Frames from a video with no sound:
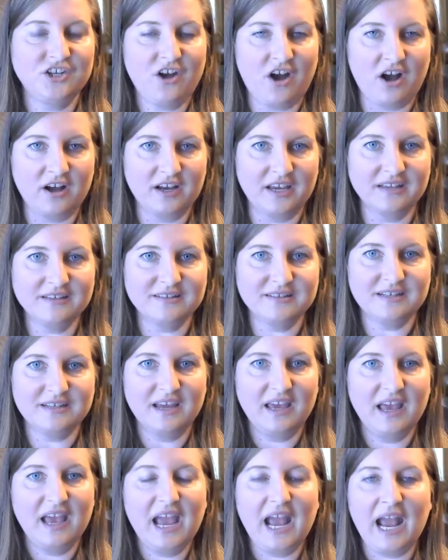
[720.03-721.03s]
August
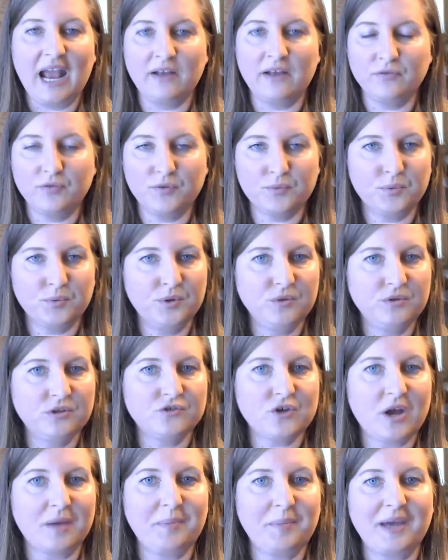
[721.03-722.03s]
and through the
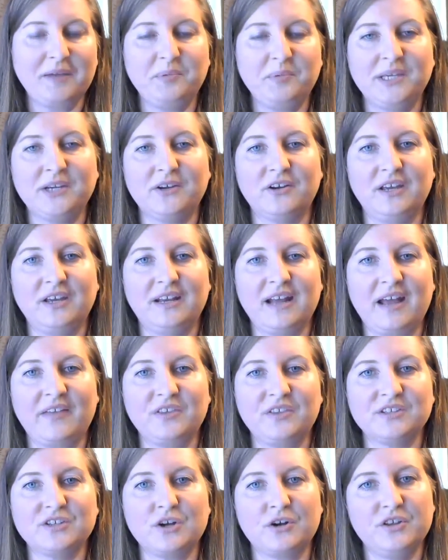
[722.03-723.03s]
drop-add period at the
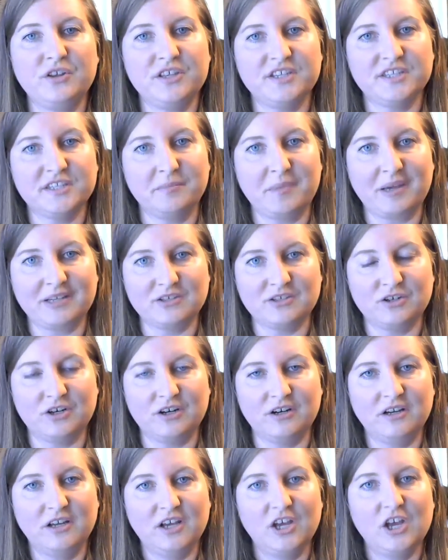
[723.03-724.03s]
start of the
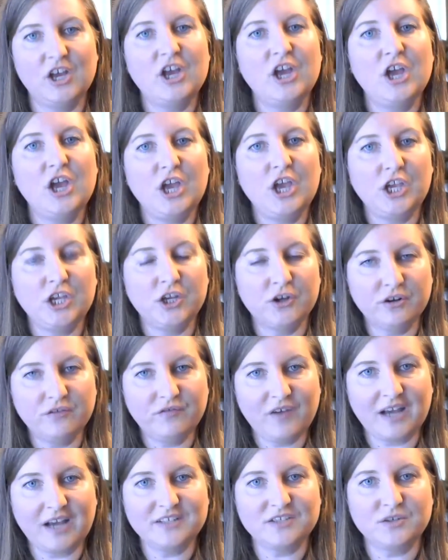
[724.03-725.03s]
semester, your
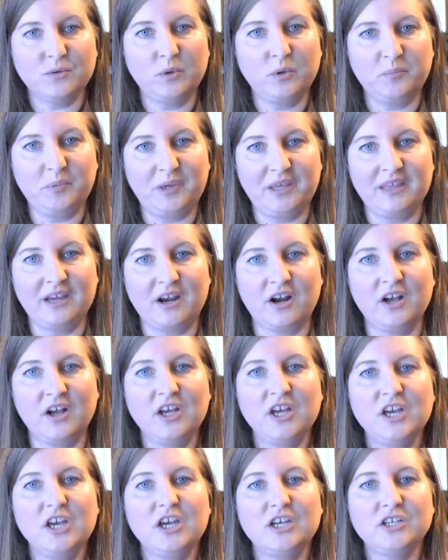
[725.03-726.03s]
advisor will be there
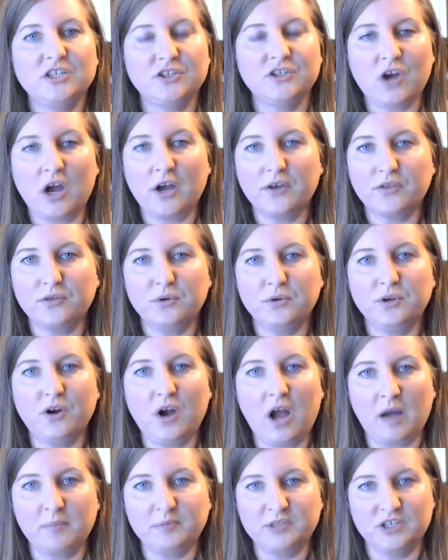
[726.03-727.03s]
to talk through your
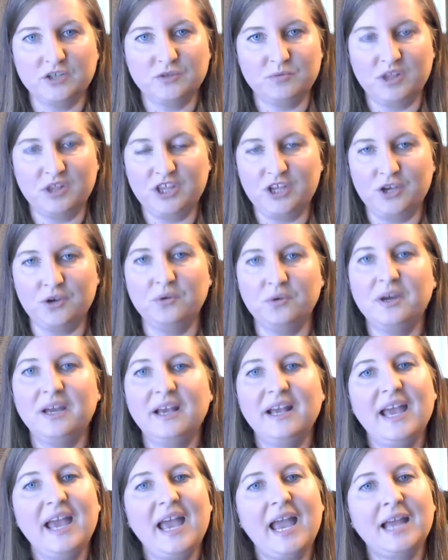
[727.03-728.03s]
options with you
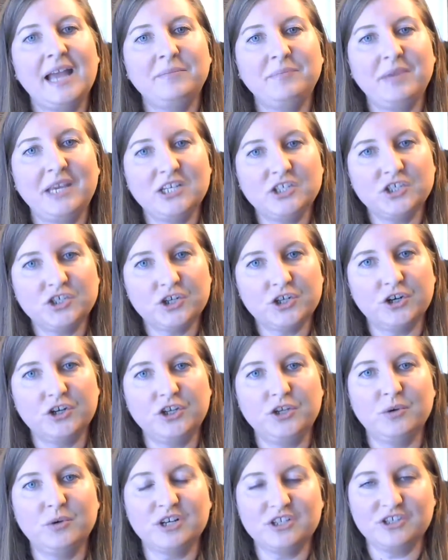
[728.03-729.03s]
and make sure
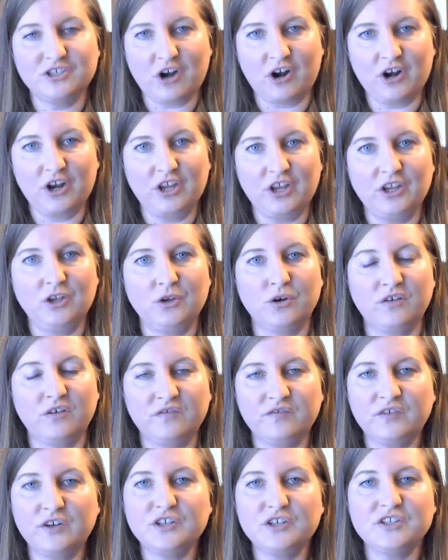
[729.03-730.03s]
you are starting your
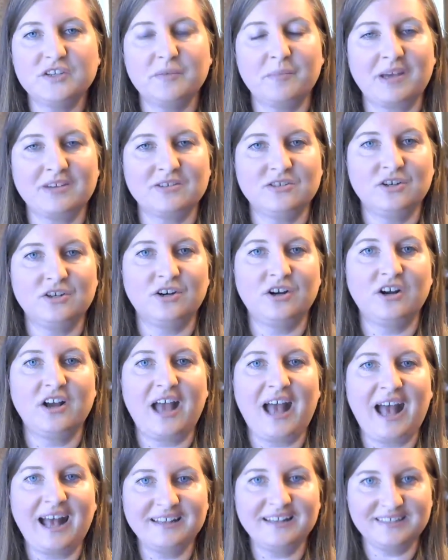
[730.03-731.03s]
first semester
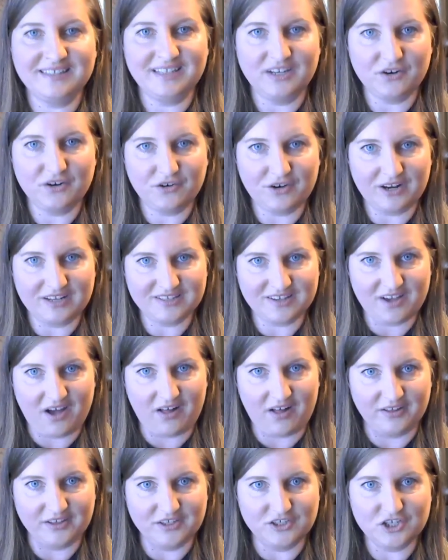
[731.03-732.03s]
at Cedar Crest
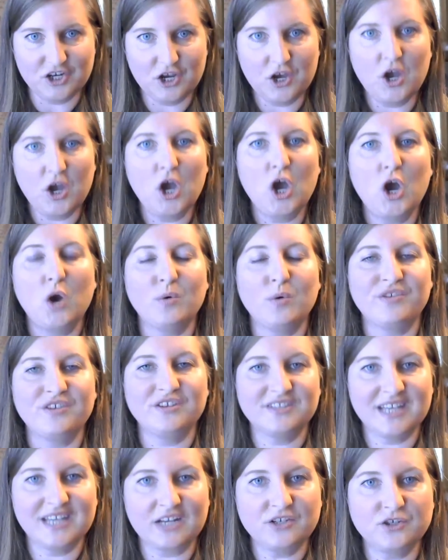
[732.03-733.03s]
College with a
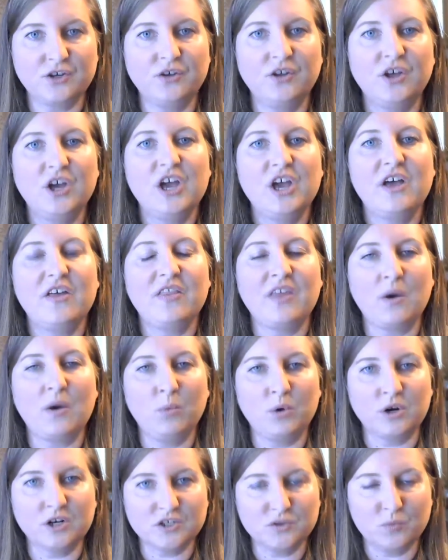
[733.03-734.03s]
schedule that
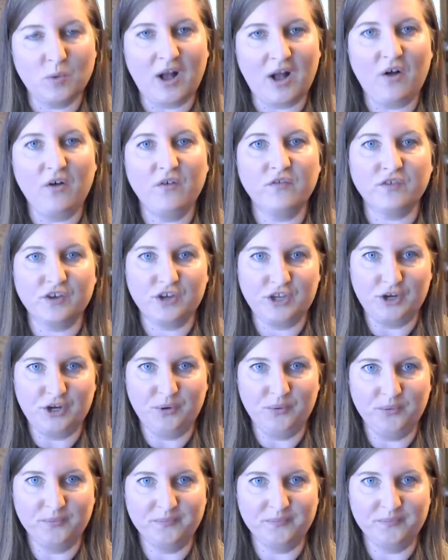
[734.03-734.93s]
works well for you.